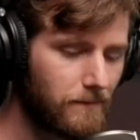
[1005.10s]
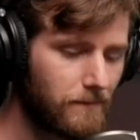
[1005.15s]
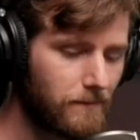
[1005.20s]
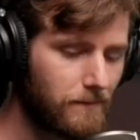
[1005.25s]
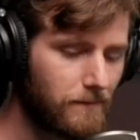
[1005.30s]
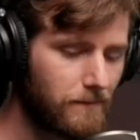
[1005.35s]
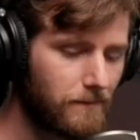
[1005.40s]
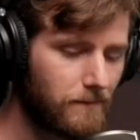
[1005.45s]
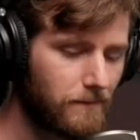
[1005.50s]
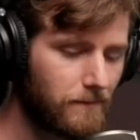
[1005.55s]

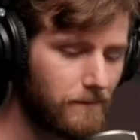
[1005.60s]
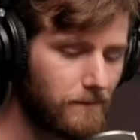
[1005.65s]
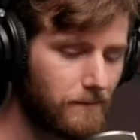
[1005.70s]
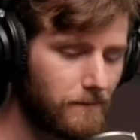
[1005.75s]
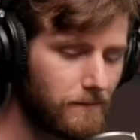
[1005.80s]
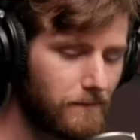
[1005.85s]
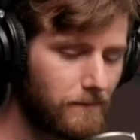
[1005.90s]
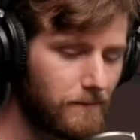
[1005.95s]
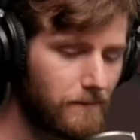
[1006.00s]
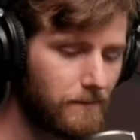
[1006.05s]

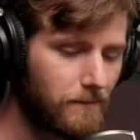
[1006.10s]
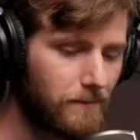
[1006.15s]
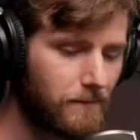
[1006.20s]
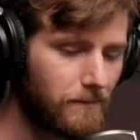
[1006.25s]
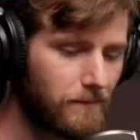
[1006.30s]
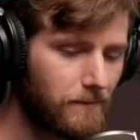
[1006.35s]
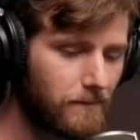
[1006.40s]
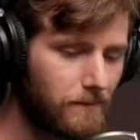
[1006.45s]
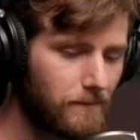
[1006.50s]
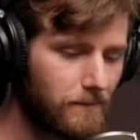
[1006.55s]

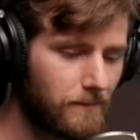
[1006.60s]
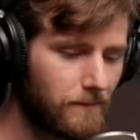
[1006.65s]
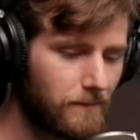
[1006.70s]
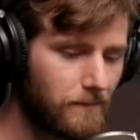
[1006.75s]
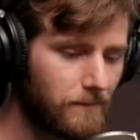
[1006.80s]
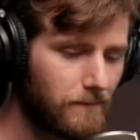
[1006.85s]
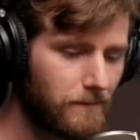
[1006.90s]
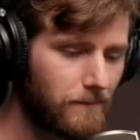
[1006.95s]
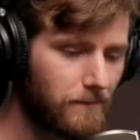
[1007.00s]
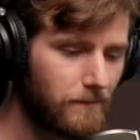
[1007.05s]

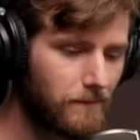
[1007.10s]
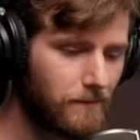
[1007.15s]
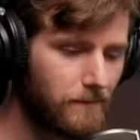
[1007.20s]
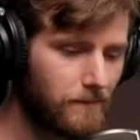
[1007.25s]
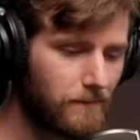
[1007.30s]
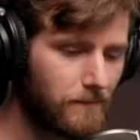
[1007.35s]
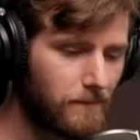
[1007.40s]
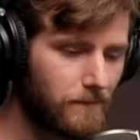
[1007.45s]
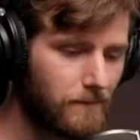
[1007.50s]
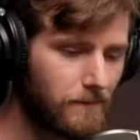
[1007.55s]

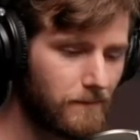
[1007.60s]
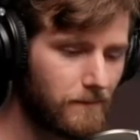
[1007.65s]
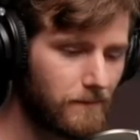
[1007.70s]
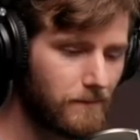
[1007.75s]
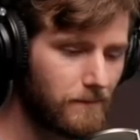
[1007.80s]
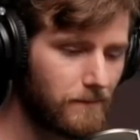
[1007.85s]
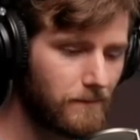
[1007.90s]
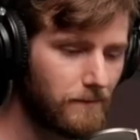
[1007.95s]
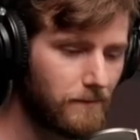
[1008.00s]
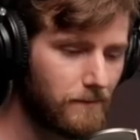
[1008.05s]

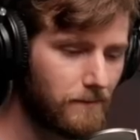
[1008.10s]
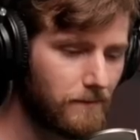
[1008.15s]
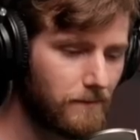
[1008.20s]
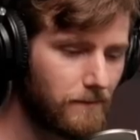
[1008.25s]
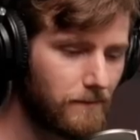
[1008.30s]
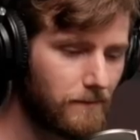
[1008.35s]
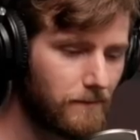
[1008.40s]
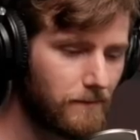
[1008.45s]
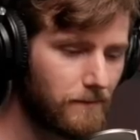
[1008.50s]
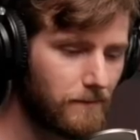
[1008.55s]

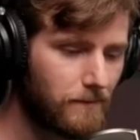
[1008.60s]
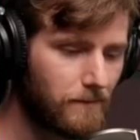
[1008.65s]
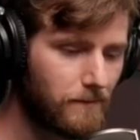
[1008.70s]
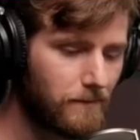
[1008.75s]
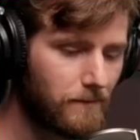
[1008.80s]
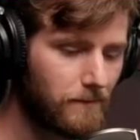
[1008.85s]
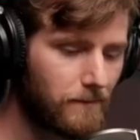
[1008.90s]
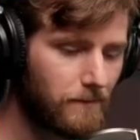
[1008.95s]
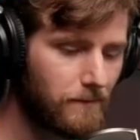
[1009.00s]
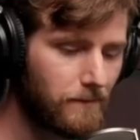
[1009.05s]

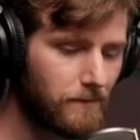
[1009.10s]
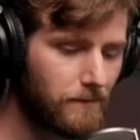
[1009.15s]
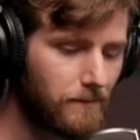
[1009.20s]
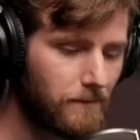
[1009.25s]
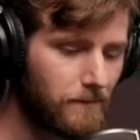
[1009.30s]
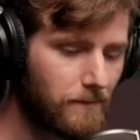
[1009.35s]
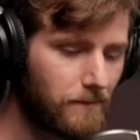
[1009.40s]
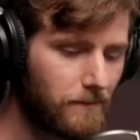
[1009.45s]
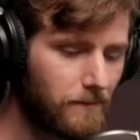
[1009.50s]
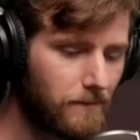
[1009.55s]

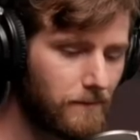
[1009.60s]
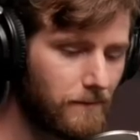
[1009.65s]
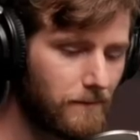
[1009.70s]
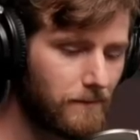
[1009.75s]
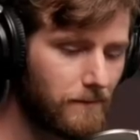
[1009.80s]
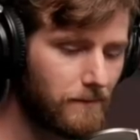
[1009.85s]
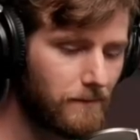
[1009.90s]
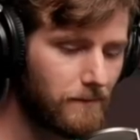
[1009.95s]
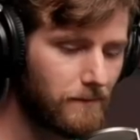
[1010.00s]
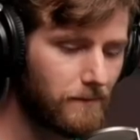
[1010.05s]

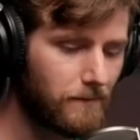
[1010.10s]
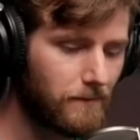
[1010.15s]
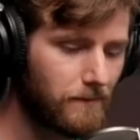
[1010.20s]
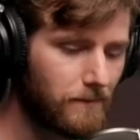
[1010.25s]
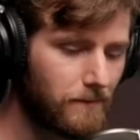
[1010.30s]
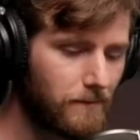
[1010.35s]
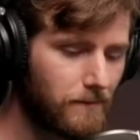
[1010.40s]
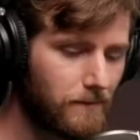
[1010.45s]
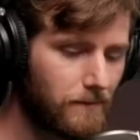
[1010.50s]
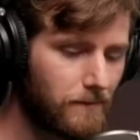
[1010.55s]

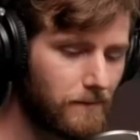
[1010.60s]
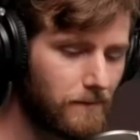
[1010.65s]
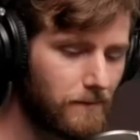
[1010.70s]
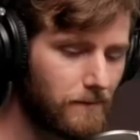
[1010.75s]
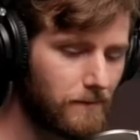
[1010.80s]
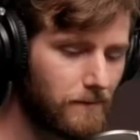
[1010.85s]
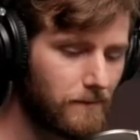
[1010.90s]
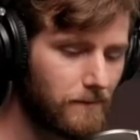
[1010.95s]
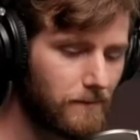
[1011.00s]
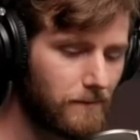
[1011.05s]

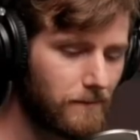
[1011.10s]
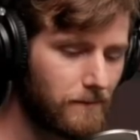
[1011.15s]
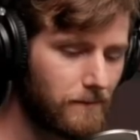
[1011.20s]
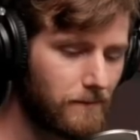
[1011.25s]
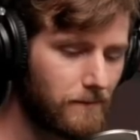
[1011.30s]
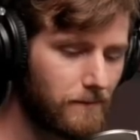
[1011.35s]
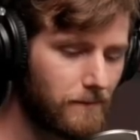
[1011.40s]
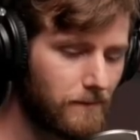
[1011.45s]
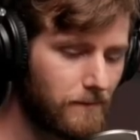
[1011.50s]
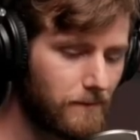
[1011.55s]

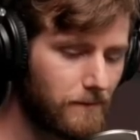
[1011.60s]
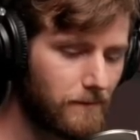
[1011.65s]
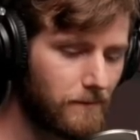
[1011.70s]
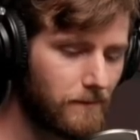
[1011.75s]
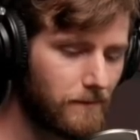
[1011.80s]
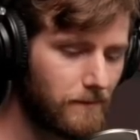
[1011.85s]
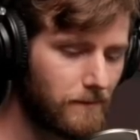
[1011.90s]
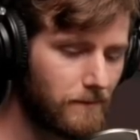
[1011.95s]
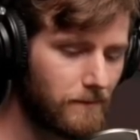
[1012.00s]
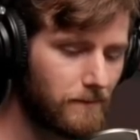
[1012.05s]

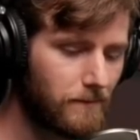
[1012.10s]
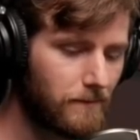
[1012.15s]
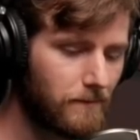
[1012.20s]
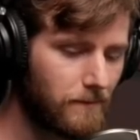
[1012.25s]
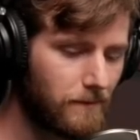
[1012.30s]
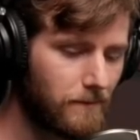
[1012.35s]
No words are spoken by the person on screen.